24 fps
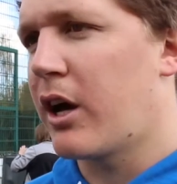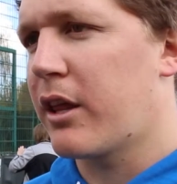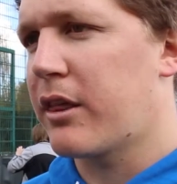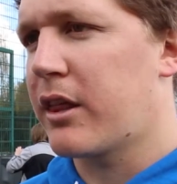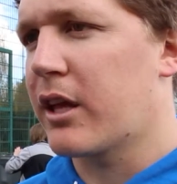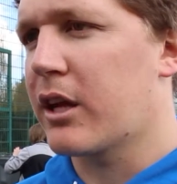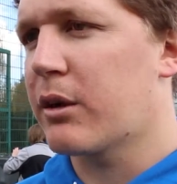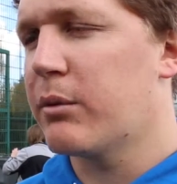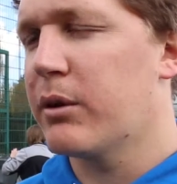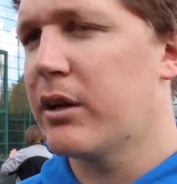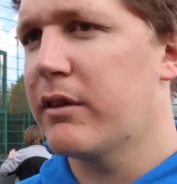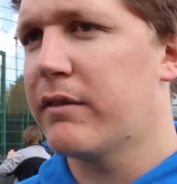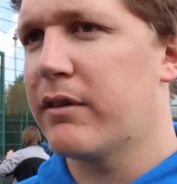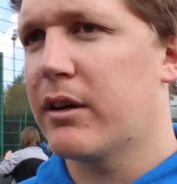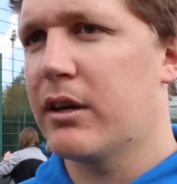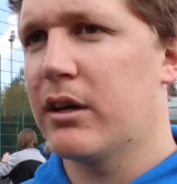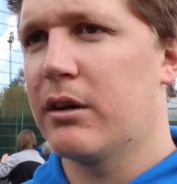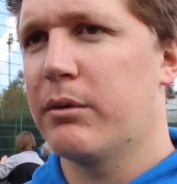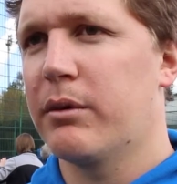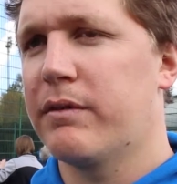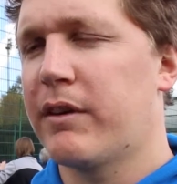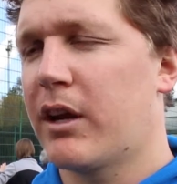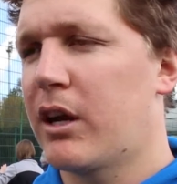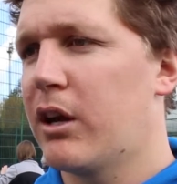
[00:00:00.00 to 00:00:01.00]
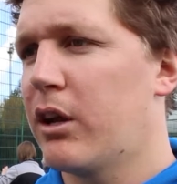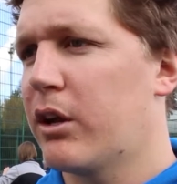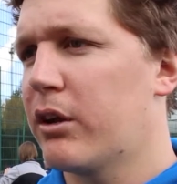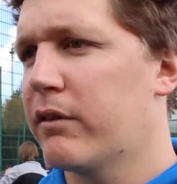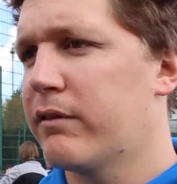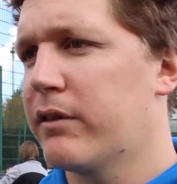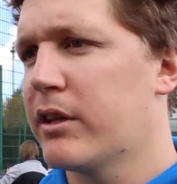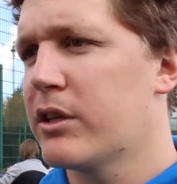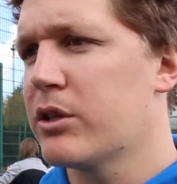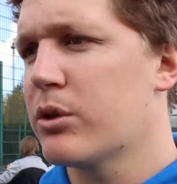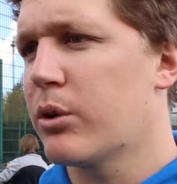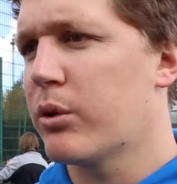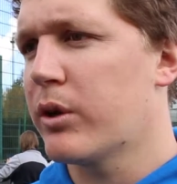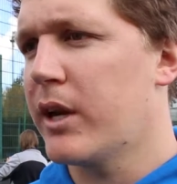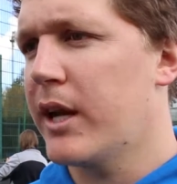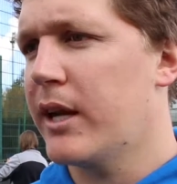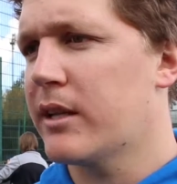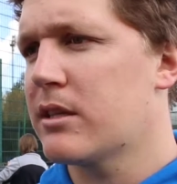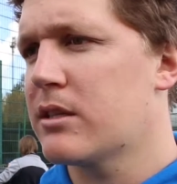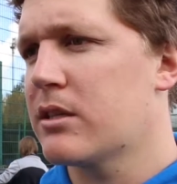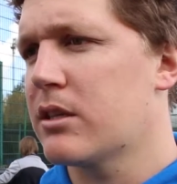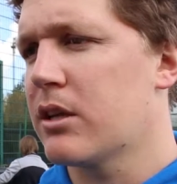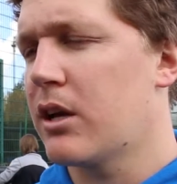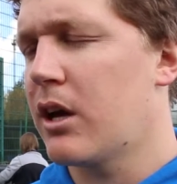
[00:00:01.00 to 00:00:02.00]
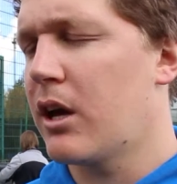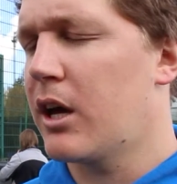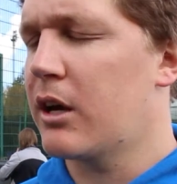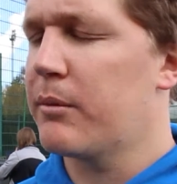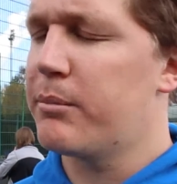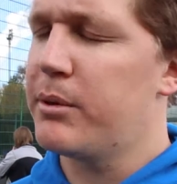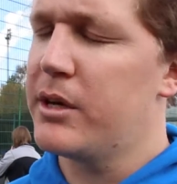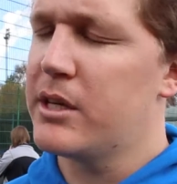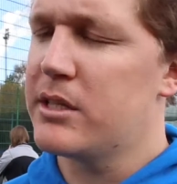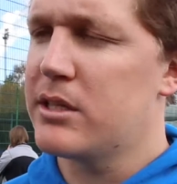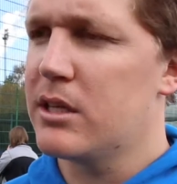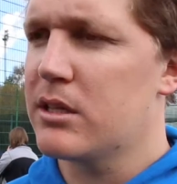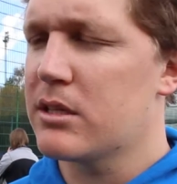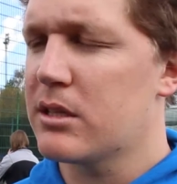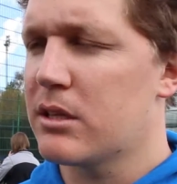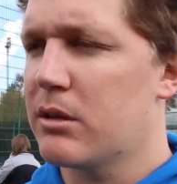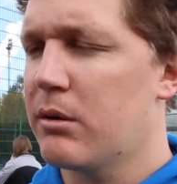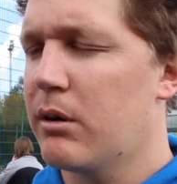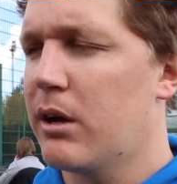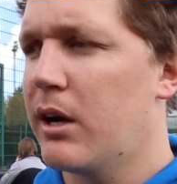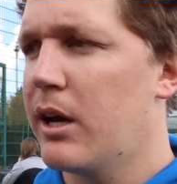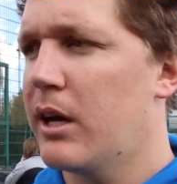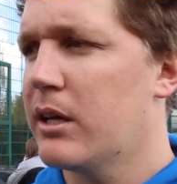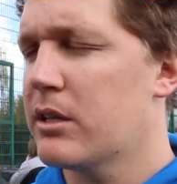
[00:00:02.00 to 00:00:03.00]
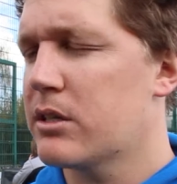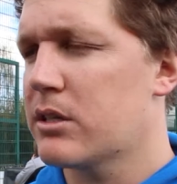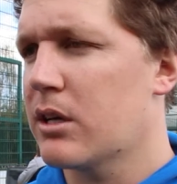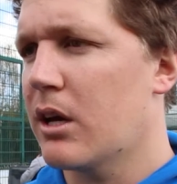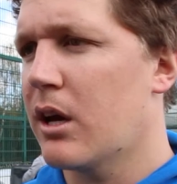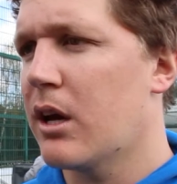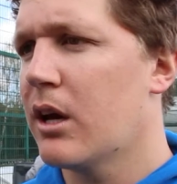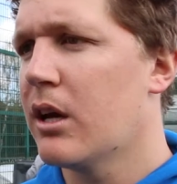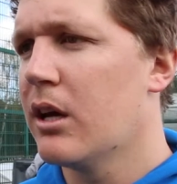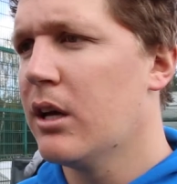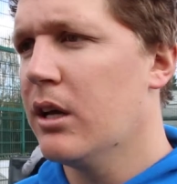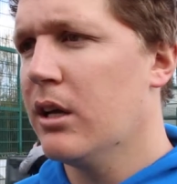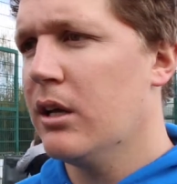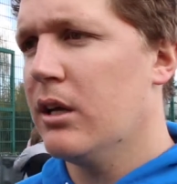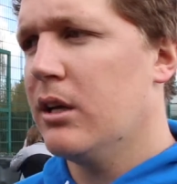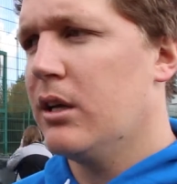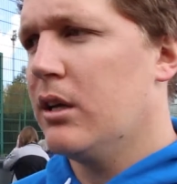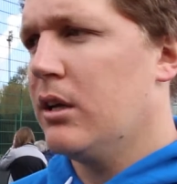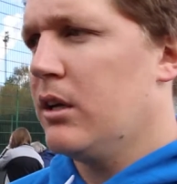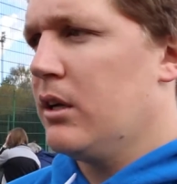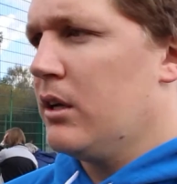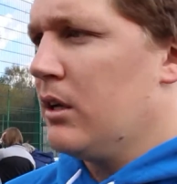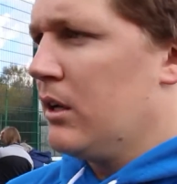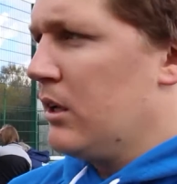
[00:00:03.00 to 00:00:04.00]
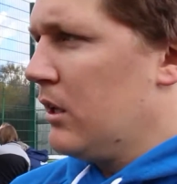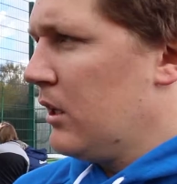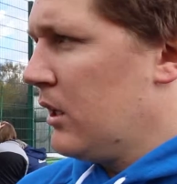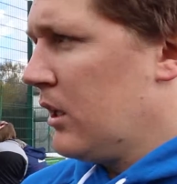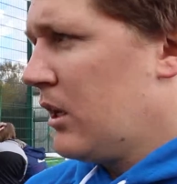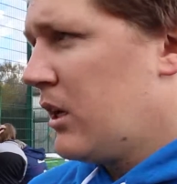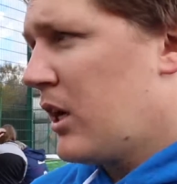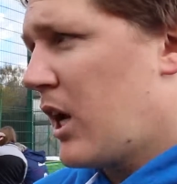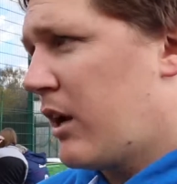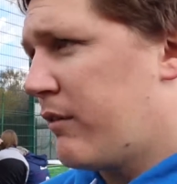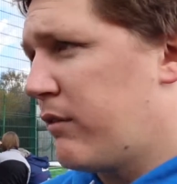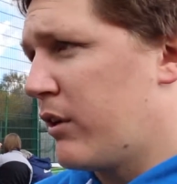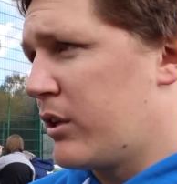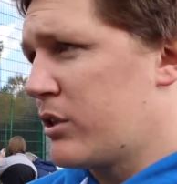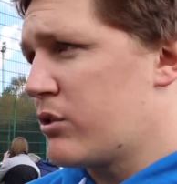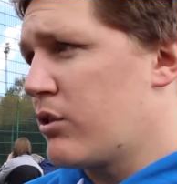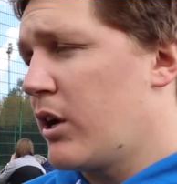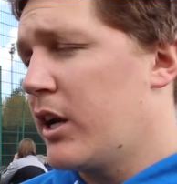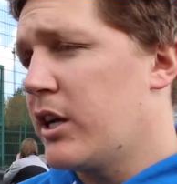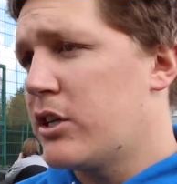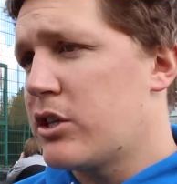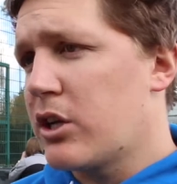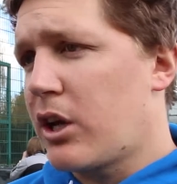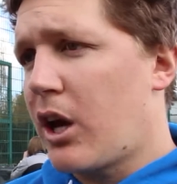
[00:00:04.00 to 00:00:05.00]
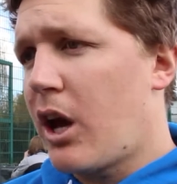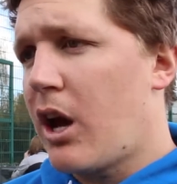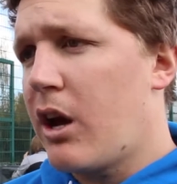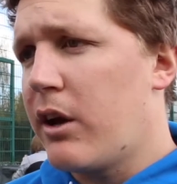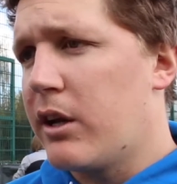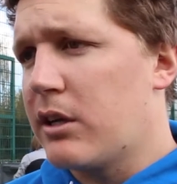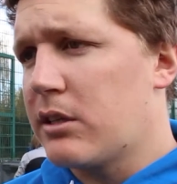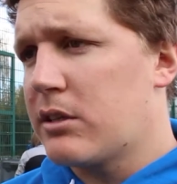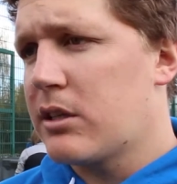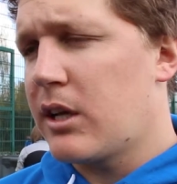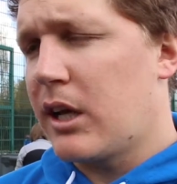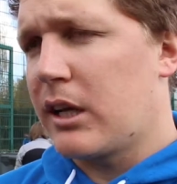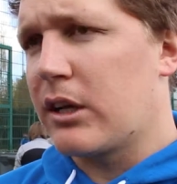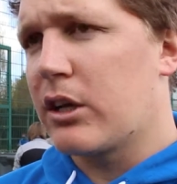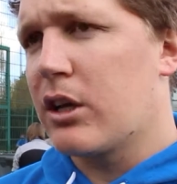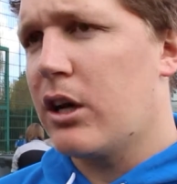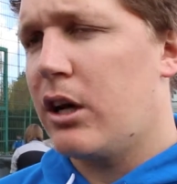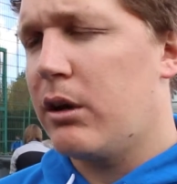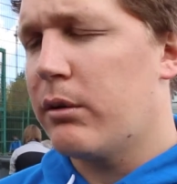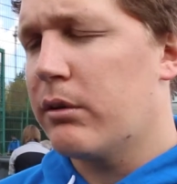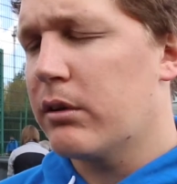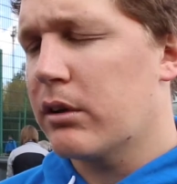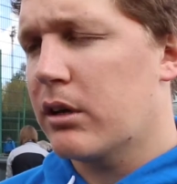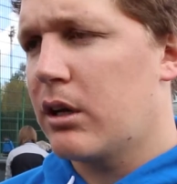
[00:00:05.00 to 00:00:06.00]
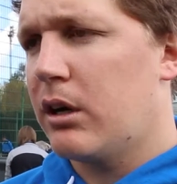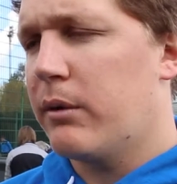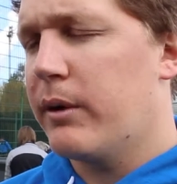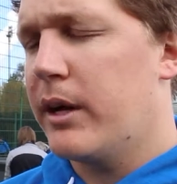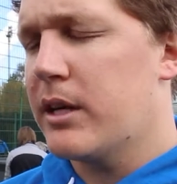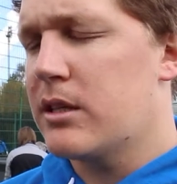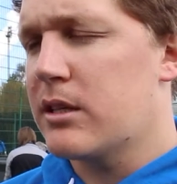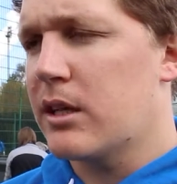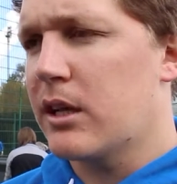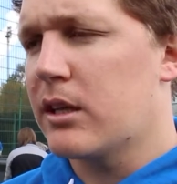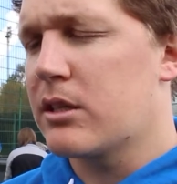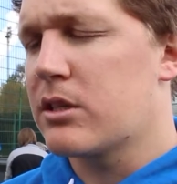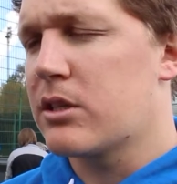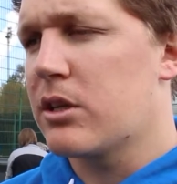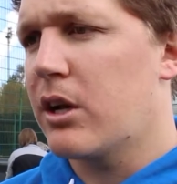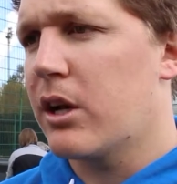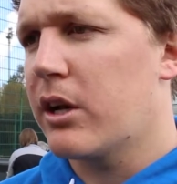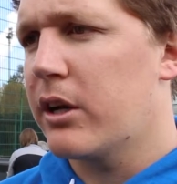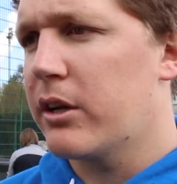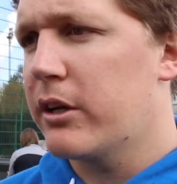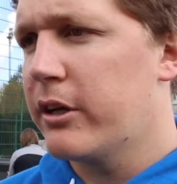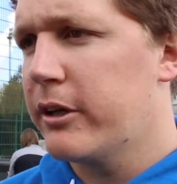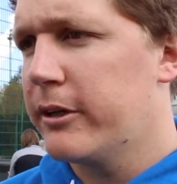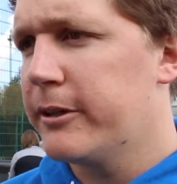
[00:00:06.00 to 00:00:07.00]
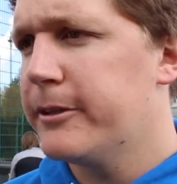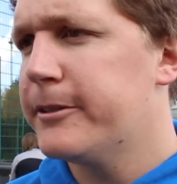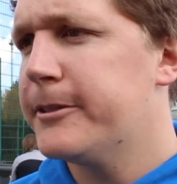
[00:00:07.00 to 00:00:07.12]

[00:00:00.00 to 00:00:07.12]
I think we've had a lot of indoor nets, you know, had a pre-season away, so everyone's ready to go and can't wait to get started.